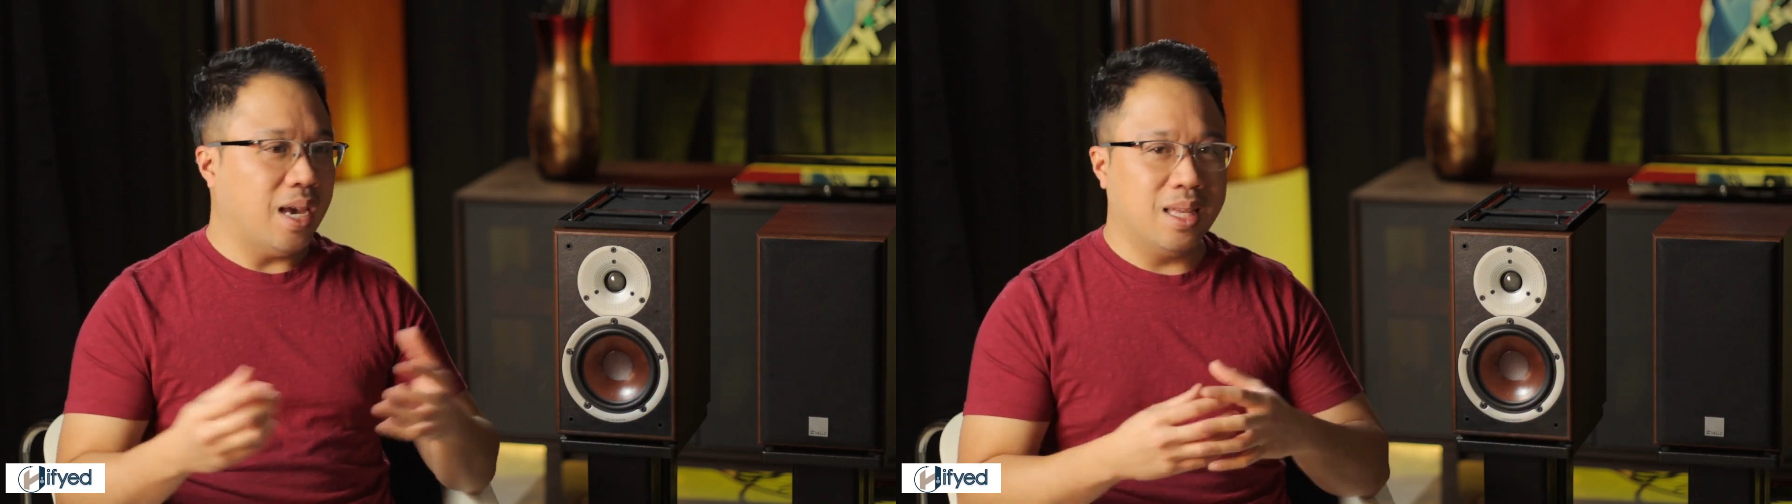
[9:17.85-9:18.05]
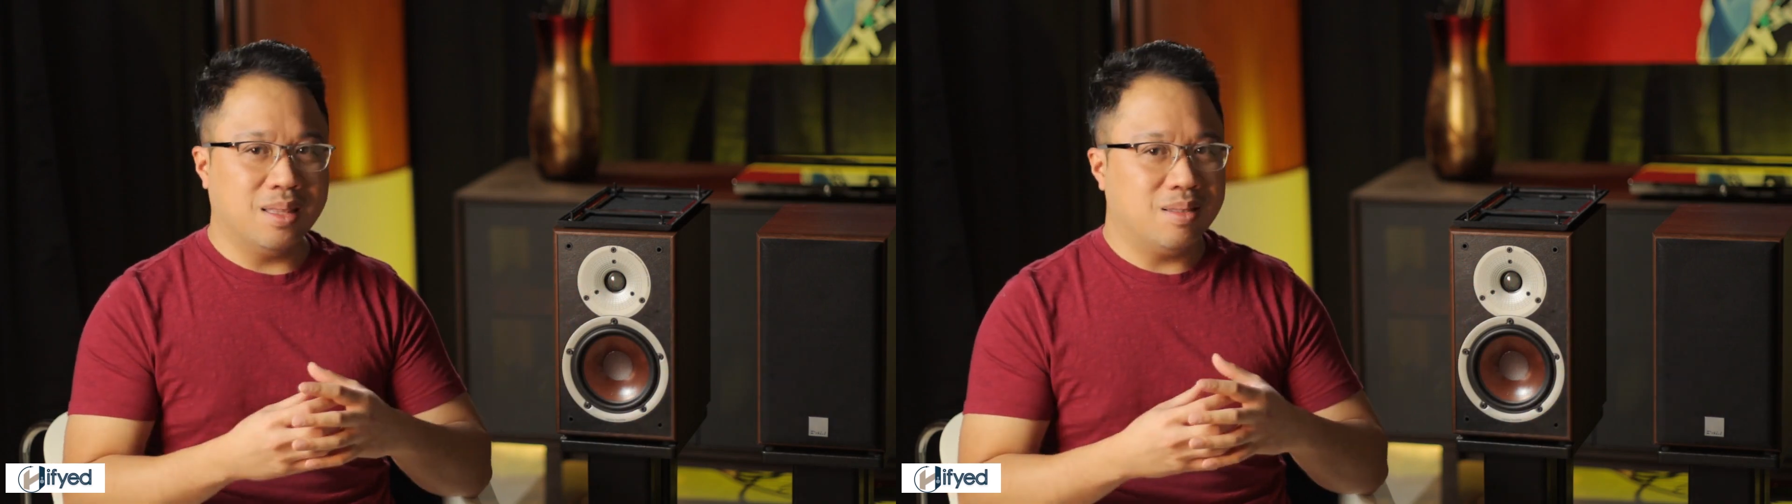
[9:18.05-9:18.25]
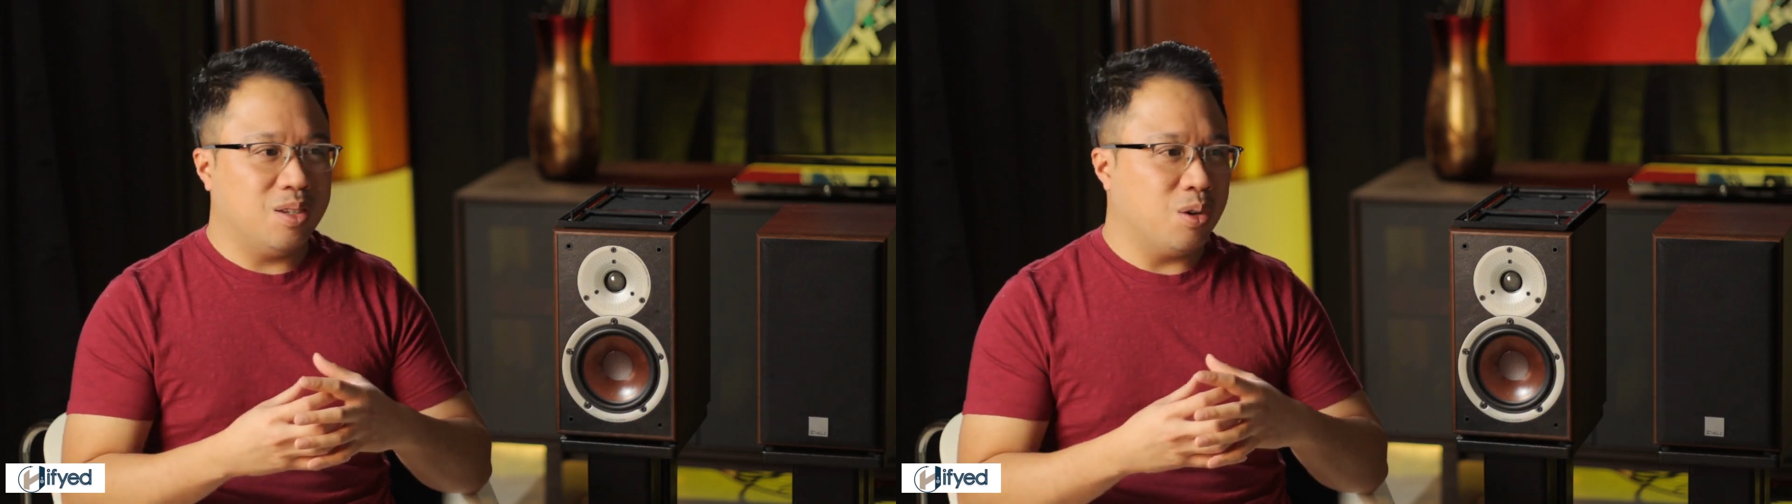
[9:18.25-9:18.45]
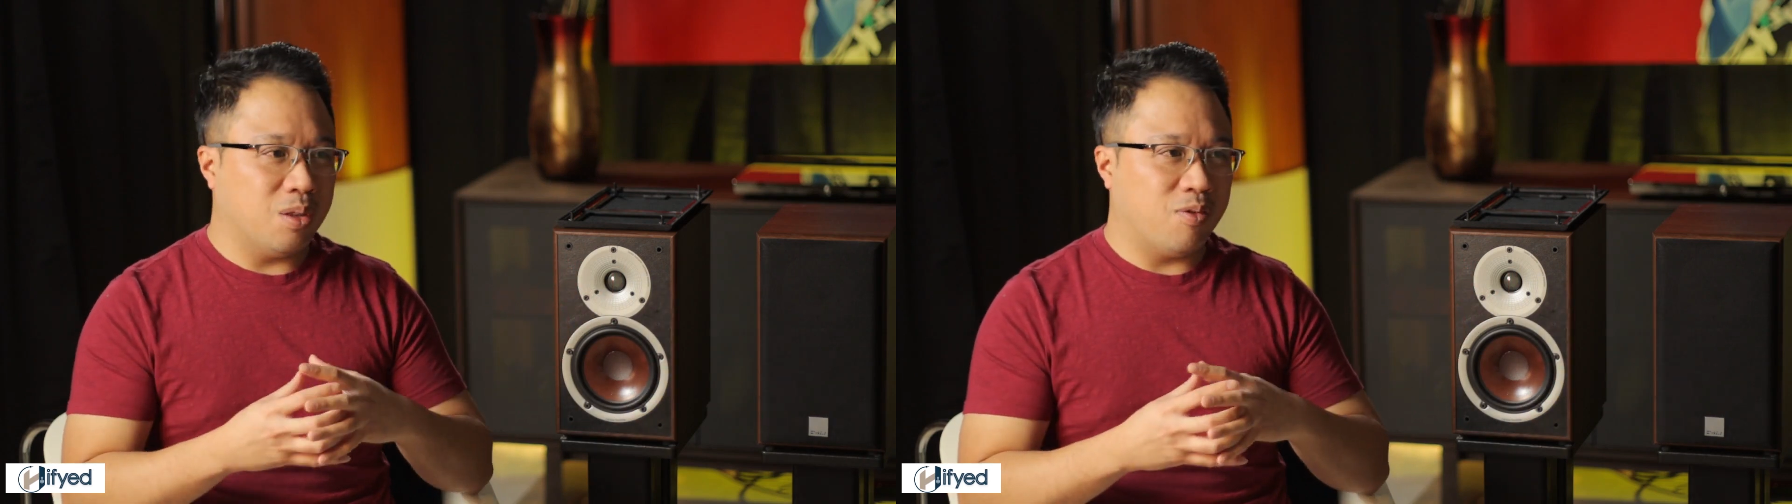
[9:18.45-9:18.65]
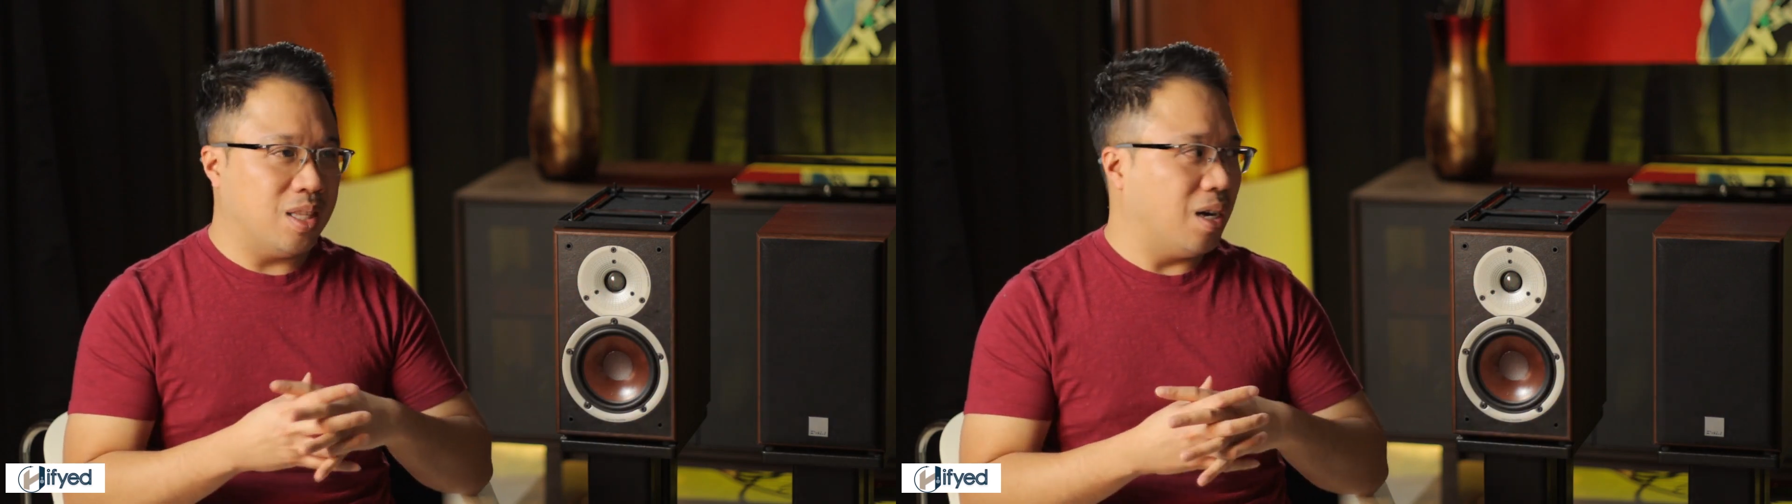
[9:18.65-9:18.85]
and
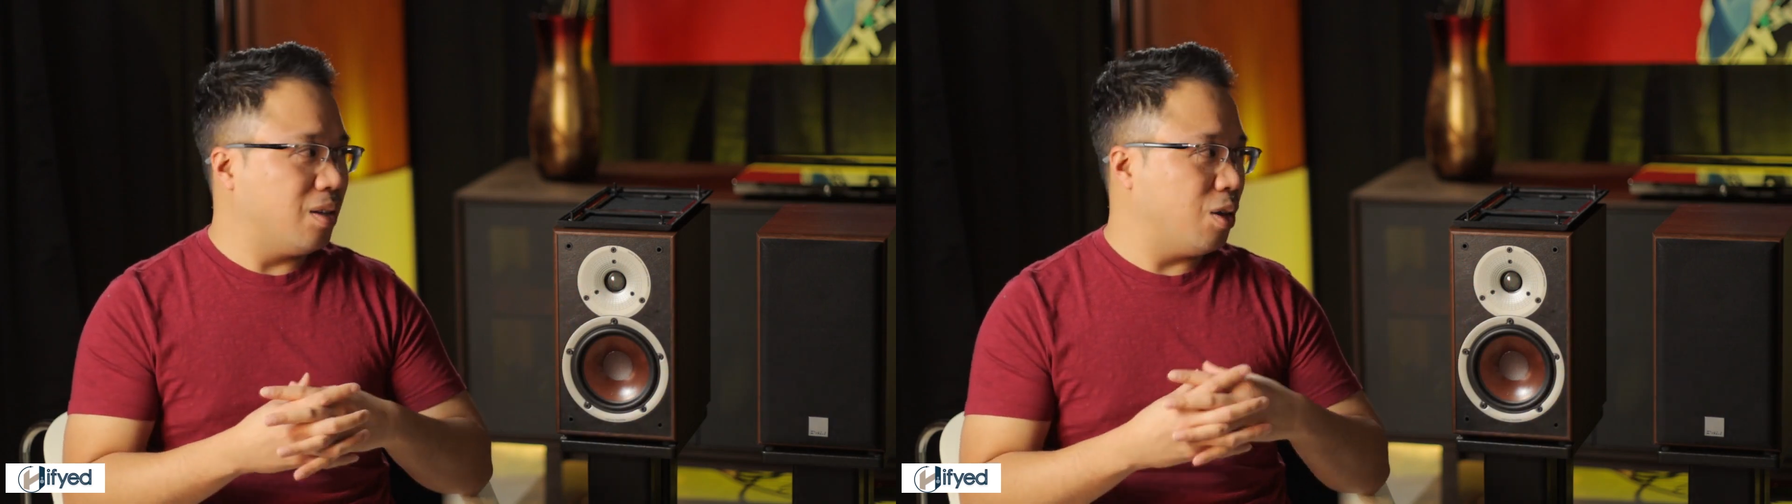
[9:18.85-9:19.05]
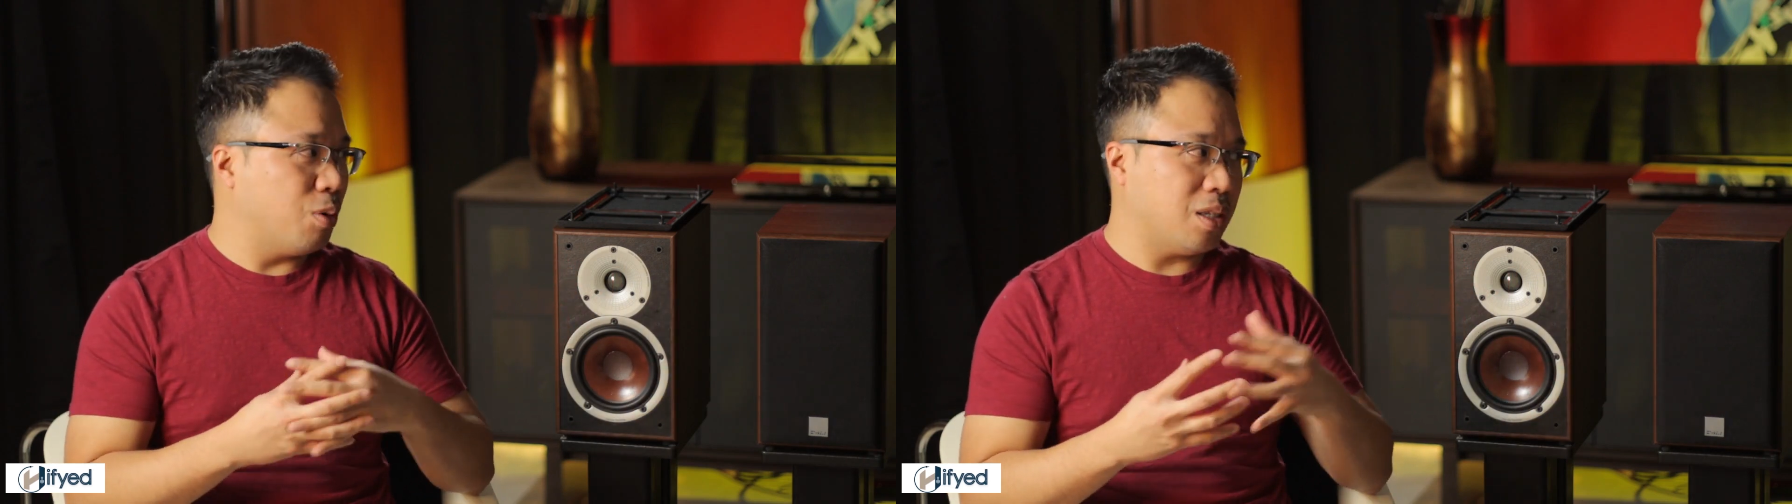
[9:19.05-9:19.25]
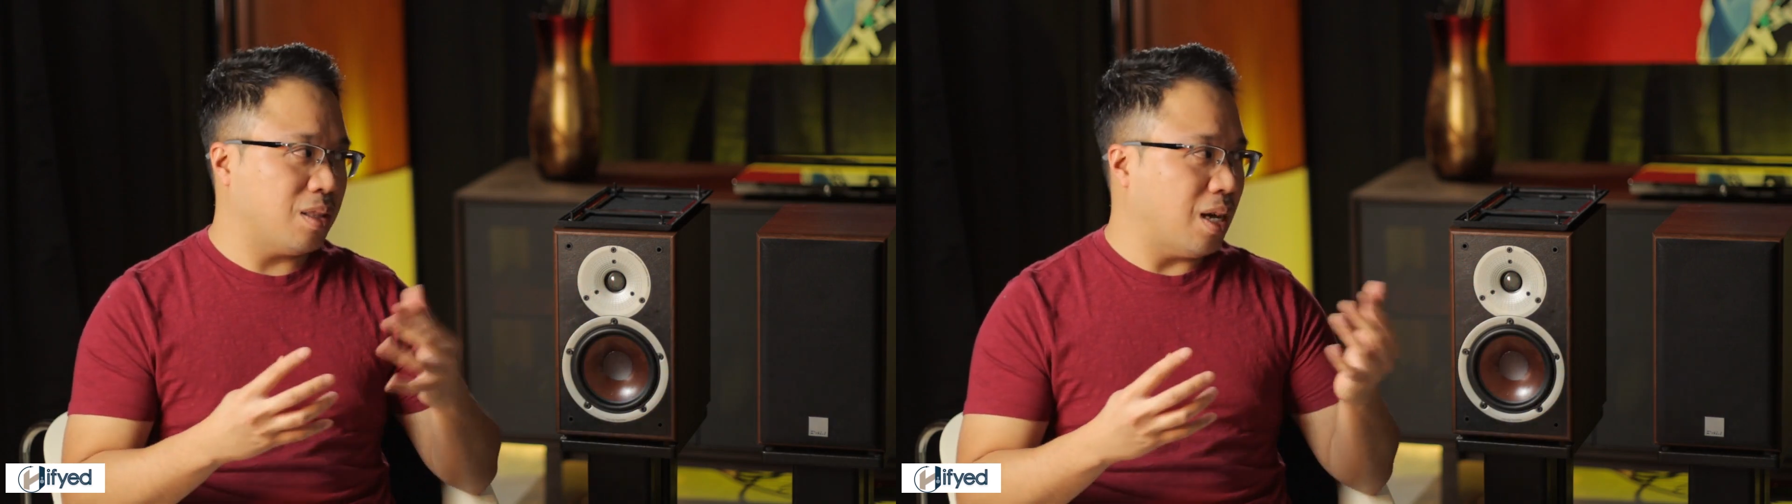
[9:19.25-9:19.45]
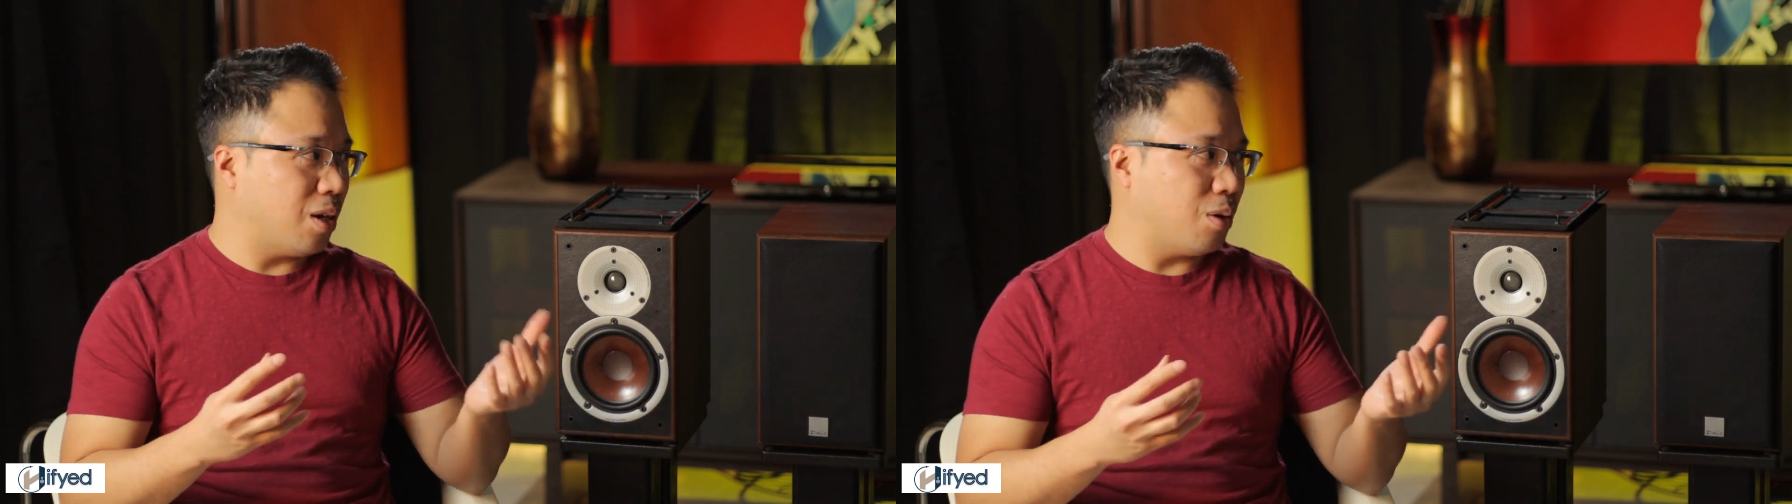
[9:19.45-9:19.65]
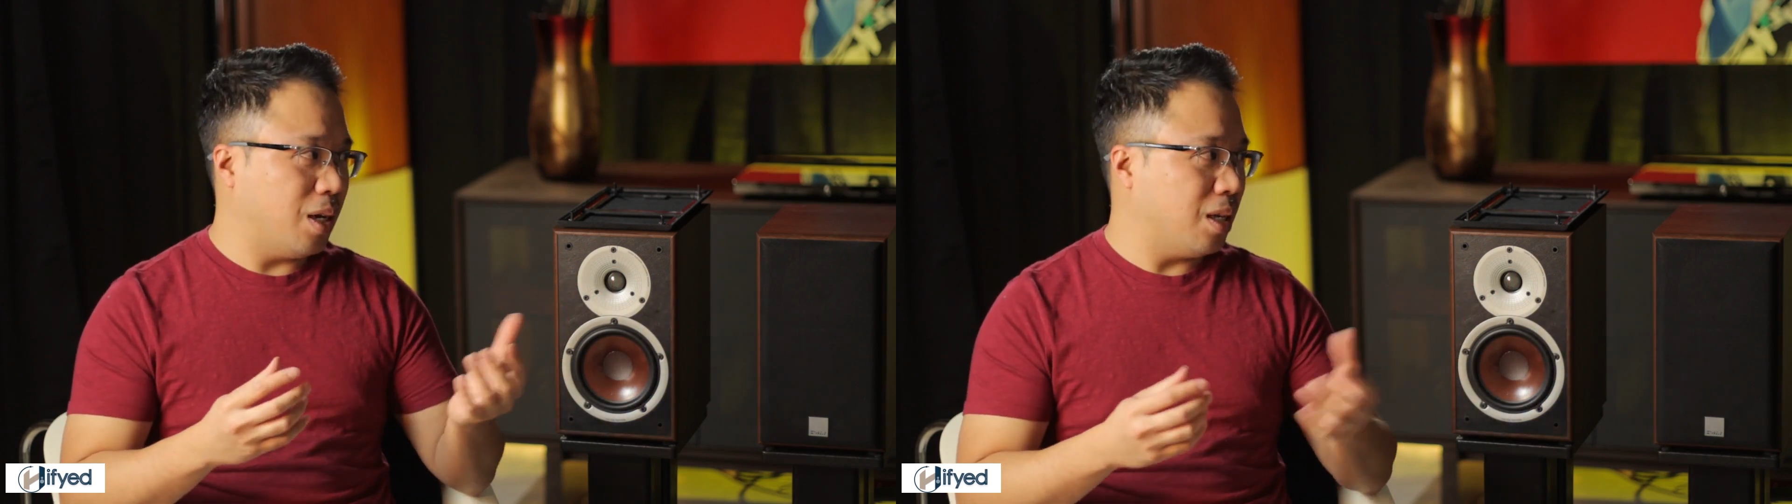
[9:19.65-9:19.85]
the fidelity wasn't
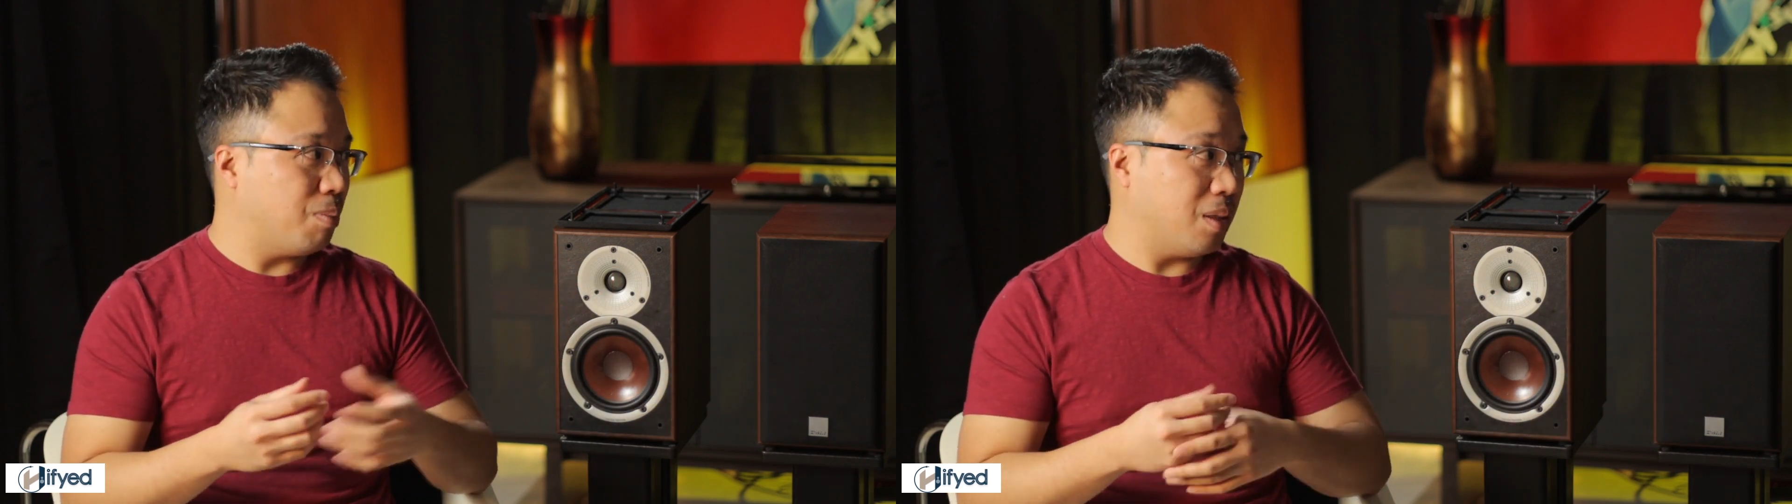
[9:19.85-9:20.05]
that great,